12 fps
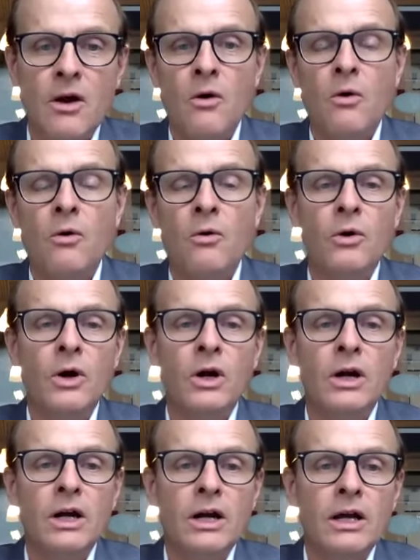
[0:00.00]

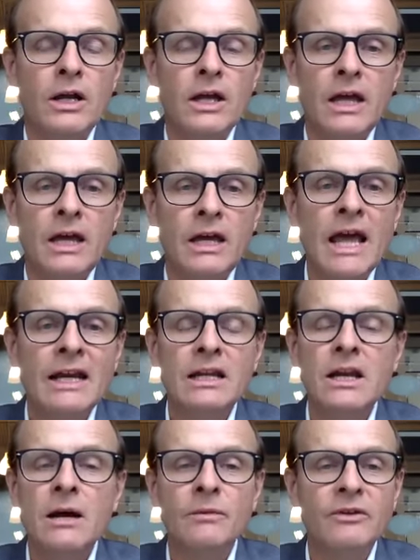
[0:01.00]
or any
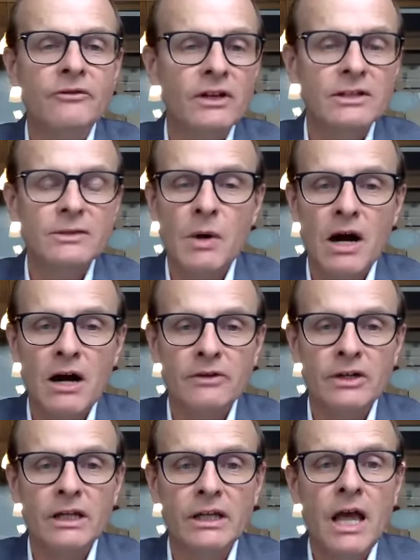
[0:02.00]
number of things,
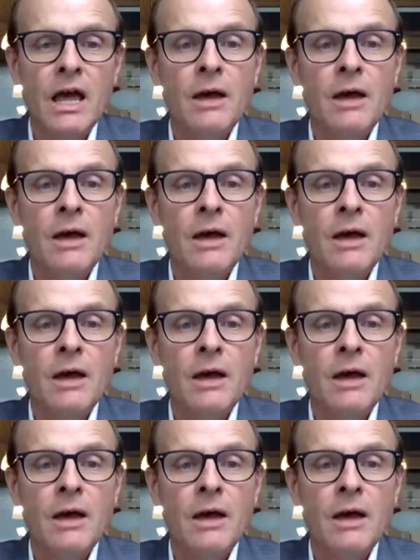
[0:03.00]
poverty.